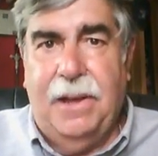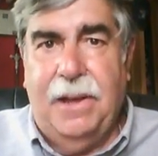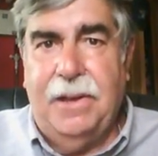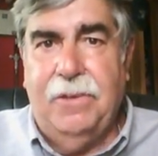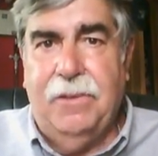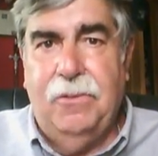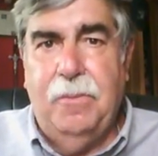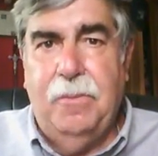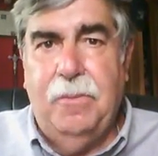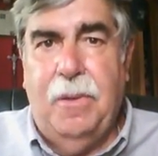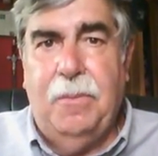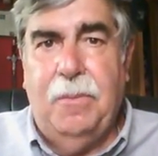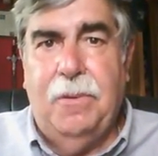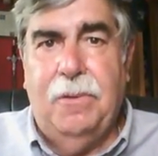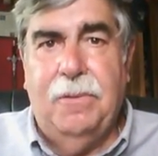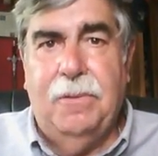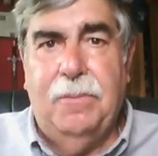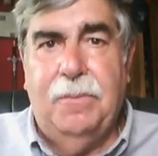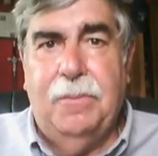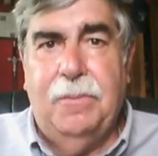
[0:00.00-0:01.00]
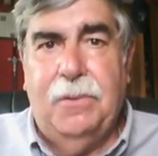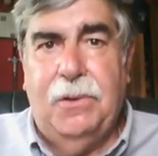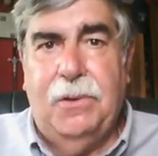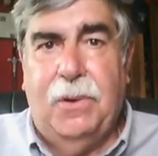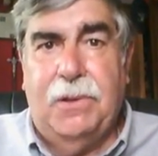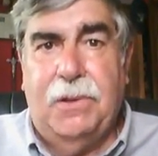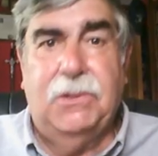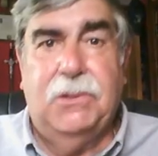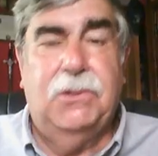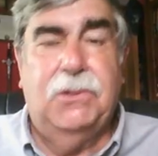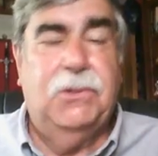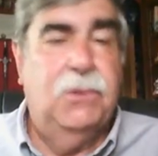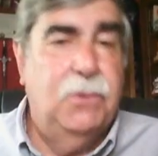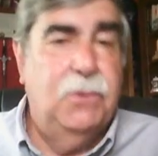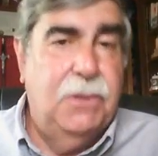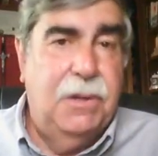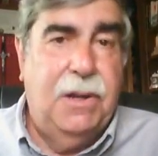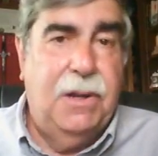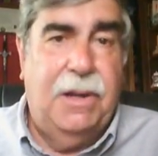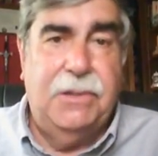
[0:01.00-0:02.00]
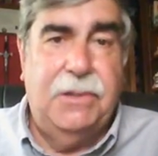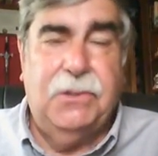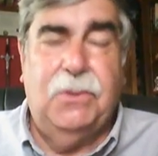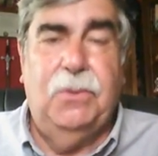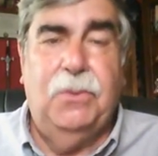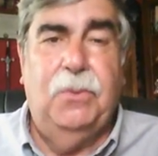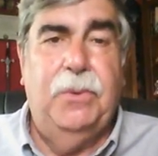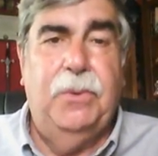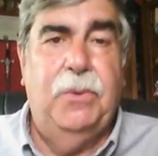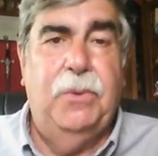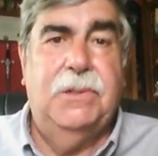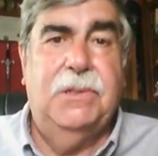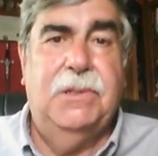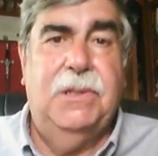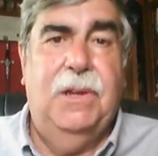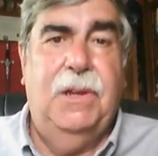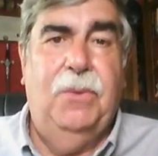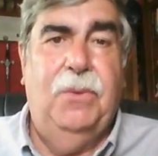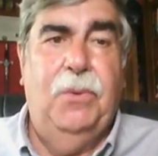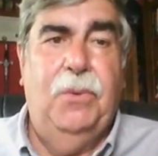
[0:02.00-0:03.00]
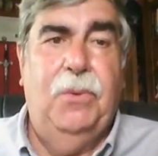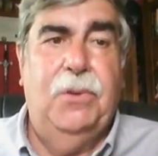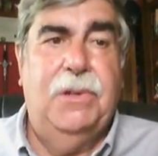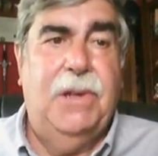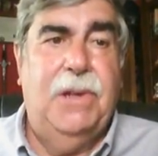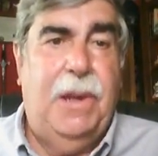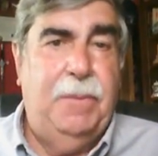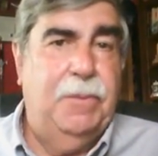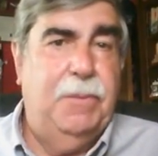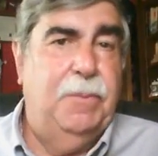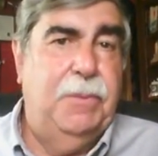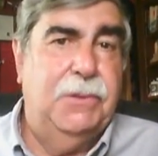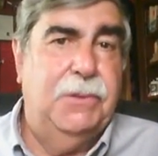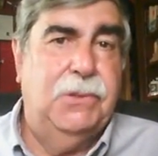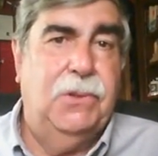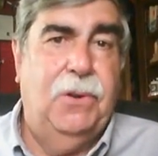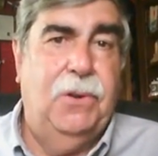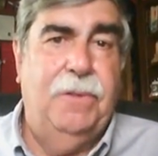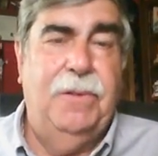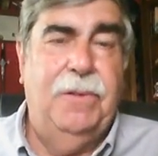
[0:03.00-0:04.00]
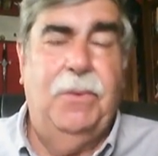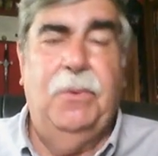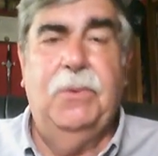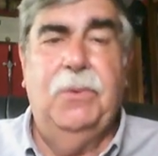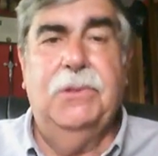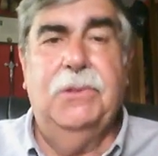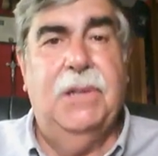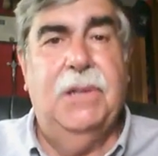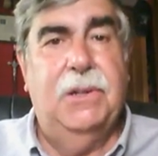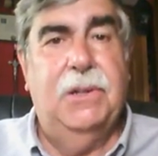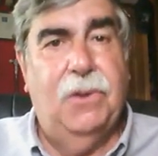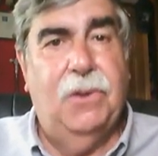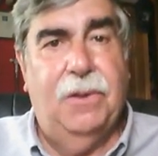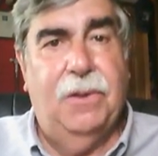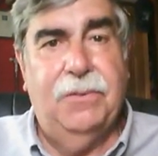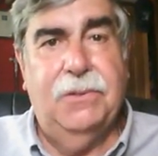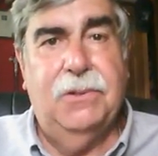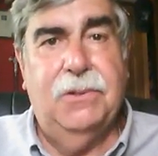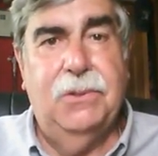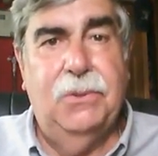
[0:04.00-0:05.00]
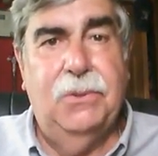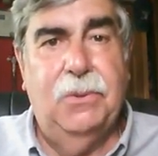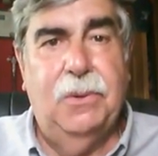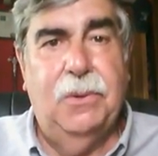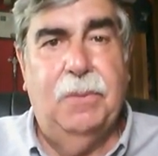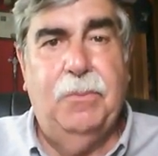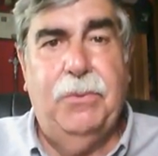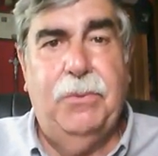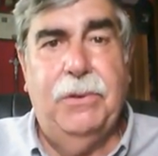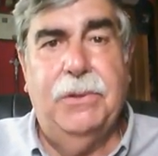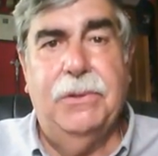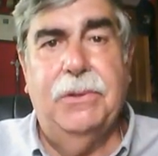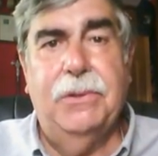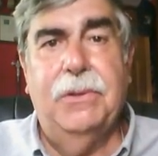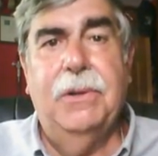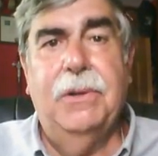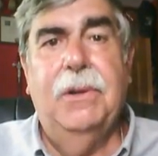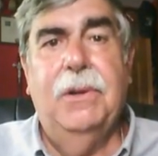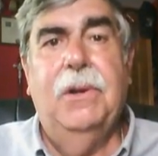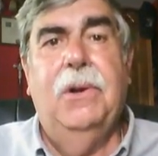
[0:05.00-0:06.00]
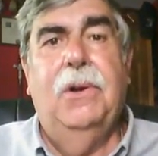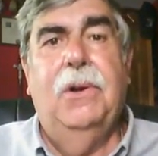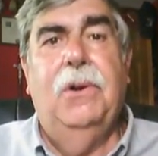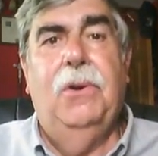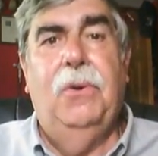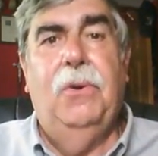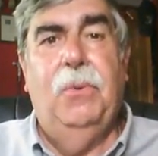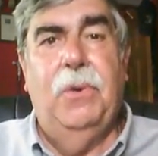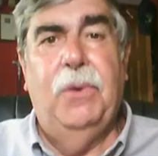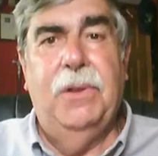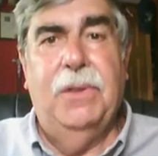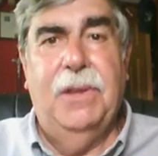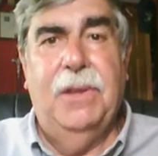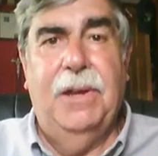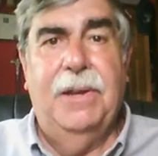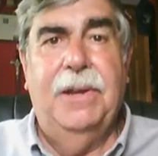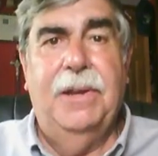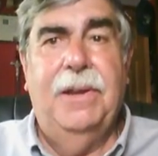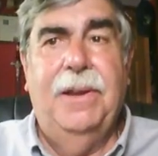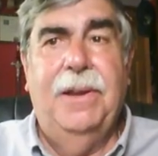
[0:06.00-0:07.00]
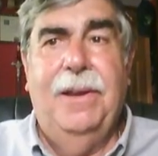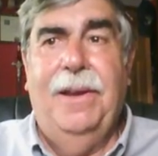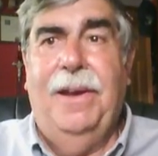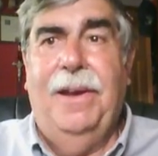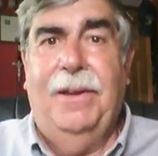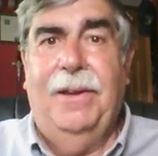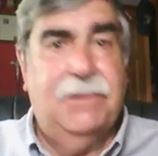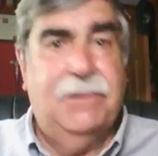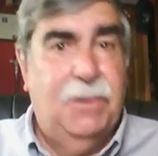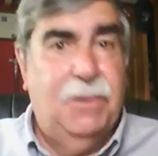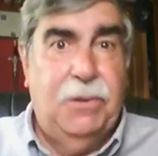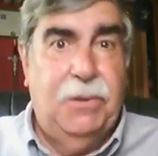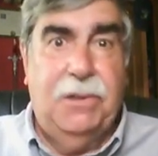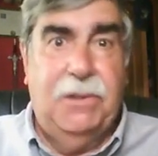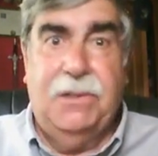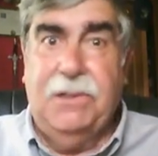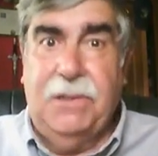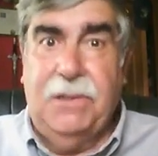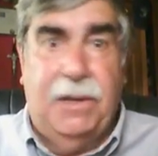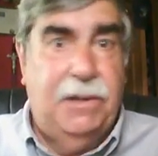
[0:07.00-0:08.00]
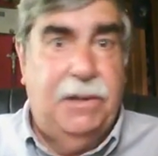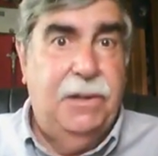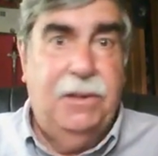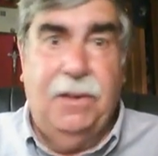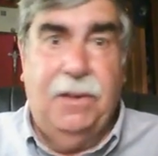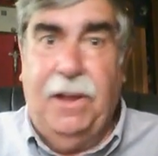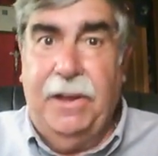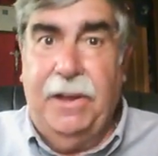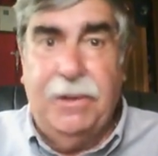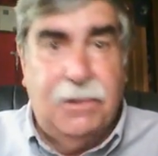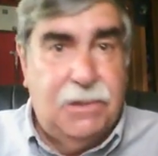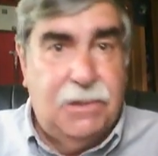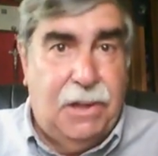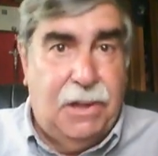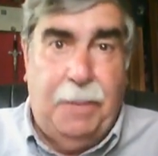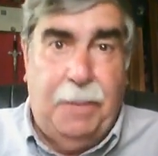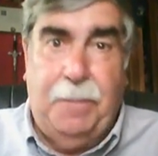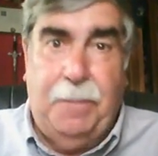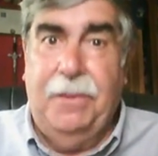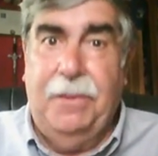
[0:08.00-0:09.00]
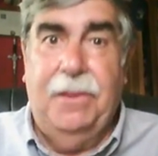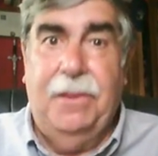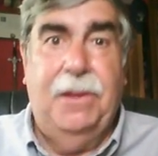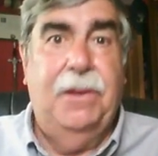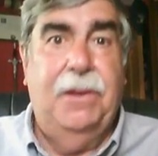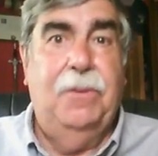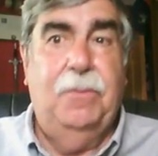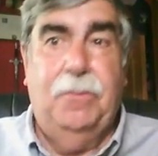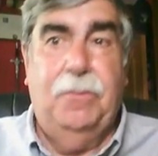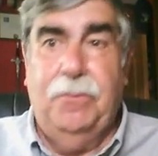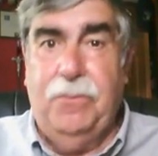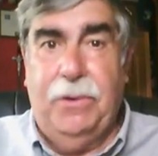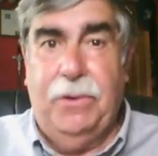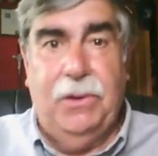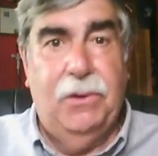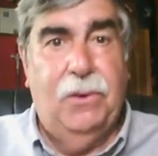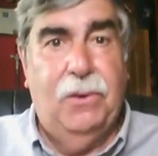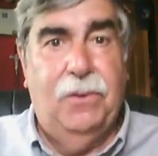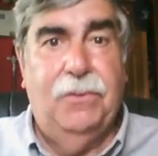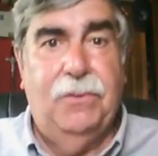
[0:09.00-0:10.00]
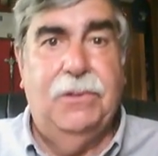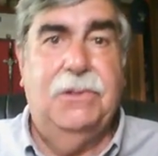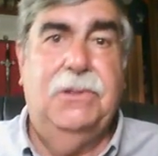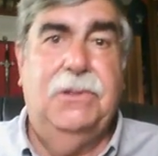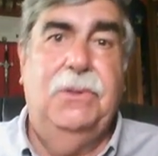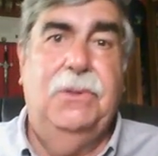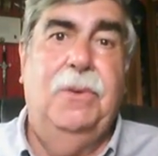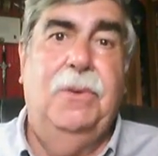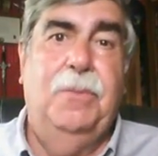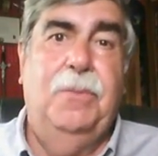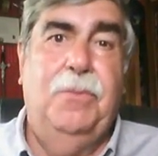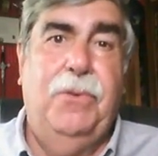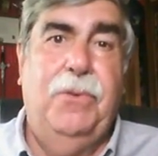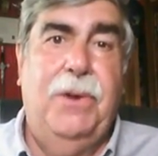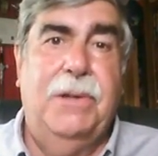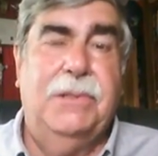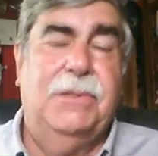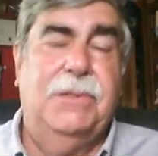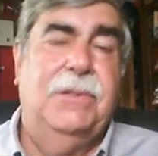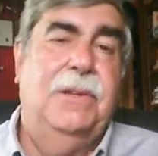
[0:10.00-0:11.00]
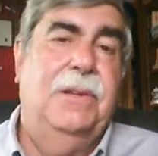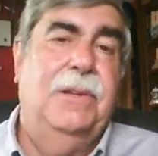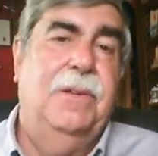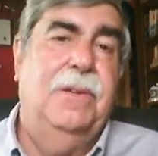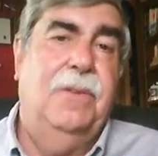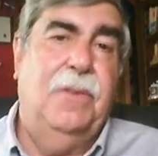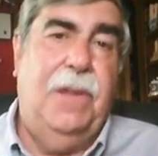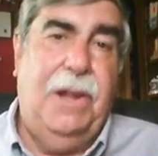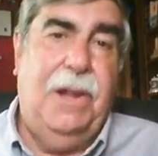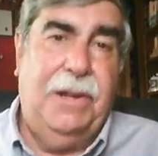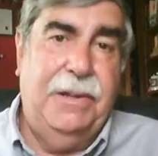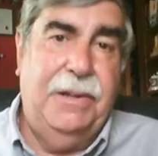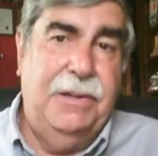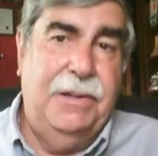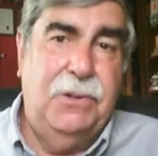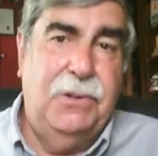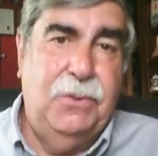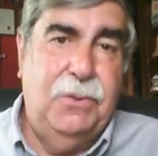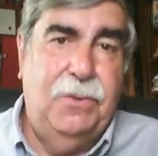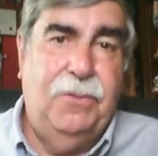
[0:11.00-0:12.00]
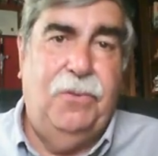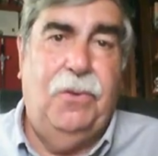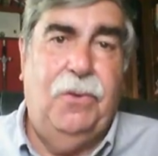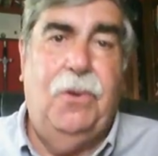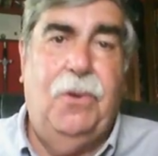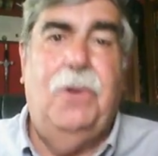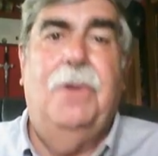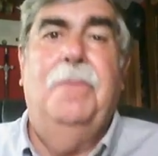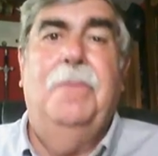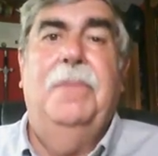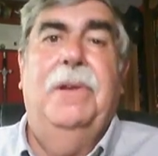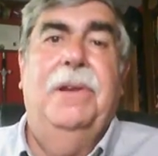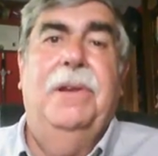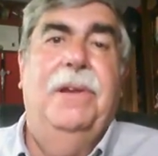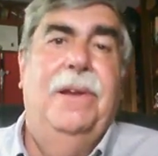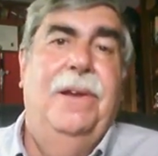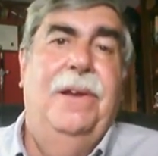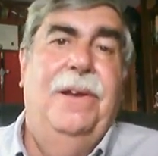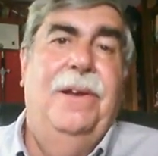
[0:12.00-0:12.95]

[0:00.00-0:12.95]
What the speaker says: I can remember, as a student in high school, we would type up a story, we would send it off to a printer, who would then have someone set it in linotype and then bring it over to a press and lock it into a form and